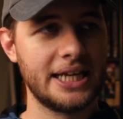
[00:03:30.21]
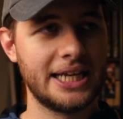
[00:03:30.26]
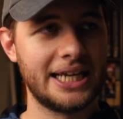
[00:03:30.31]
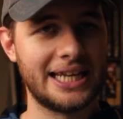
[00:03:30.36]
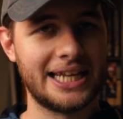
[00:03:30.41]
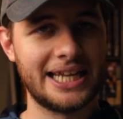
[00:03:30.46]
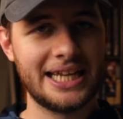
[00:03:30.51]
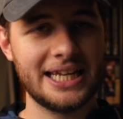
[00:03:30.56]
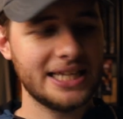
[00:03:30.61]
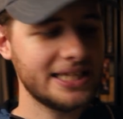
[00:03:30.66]

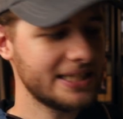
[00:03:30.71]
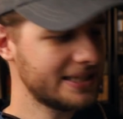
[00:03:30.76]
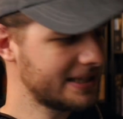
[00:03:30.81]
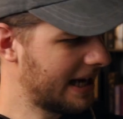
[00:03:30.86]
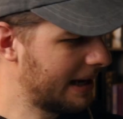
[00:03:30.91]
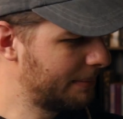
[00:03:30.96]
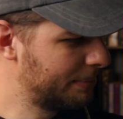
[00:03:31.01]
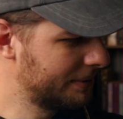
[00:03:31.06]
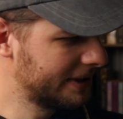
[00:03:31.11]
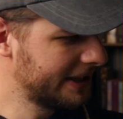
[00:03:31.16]
it is,
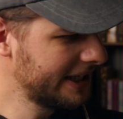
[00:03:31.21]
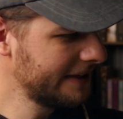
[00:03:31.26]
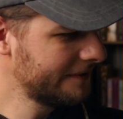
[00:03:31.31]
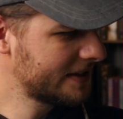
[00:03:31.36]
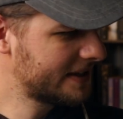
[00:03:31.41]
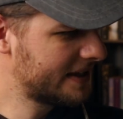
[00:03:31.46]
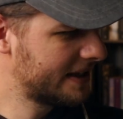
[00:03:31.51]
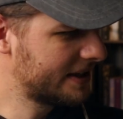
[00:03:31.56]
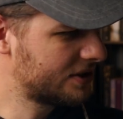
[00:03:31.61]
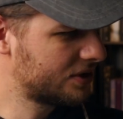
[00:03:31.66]
I believe
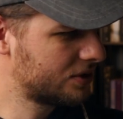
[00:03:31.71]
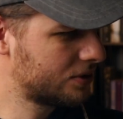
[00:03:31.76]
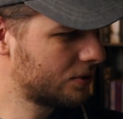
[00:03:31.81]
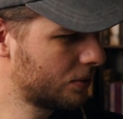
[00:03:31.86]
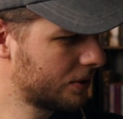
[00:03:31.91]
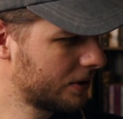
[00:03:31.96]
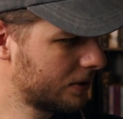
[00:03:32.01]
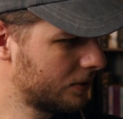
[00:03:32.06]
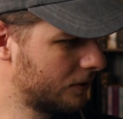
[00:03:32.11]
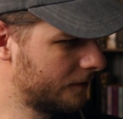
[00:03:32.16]
it's
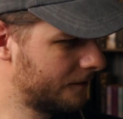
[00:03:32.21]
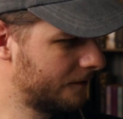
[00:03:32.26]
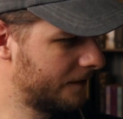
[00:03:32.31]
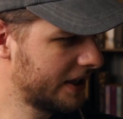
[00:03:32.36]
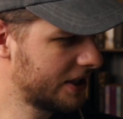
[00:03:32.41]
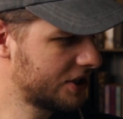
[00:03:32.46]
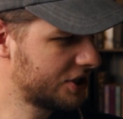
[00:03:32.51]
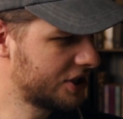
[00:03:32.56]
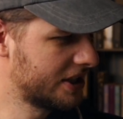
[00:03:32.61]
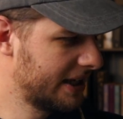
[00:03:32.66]
historical
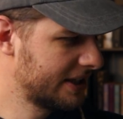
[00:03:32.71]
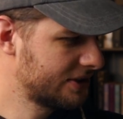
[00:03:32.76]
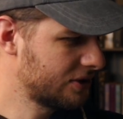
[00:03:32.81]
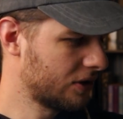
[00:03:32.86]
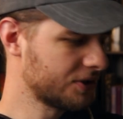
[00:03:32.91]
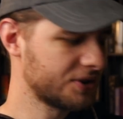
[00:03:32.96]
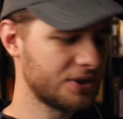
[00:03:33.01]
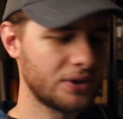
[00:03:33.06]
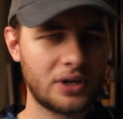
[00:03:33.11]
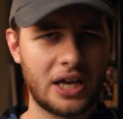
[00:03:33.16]
fiction, and it's
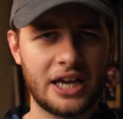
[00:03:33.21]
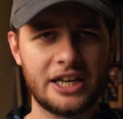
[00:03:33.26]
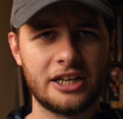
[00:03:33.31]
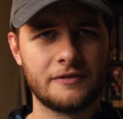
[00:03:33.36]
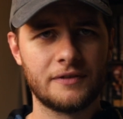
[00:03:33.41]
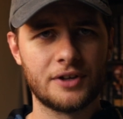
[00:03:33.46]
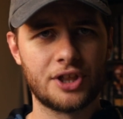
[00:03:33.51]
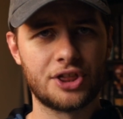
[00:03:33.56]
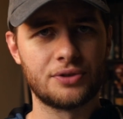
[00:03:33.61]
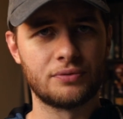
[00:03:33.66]
also kind
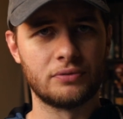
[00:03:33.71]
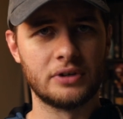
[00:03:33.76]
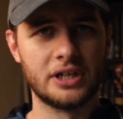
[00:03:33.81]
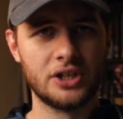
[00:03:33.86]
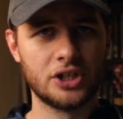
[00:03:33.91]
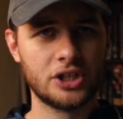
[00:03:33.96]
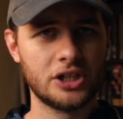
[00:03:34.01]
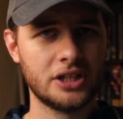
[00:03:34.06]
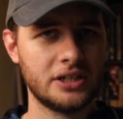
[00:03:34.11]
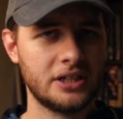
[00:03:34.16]
of a
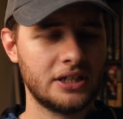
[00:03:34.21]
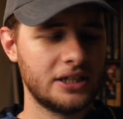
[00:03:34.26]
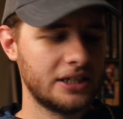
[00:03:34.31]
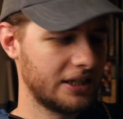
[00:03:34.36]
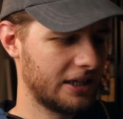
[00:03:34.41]
thriller.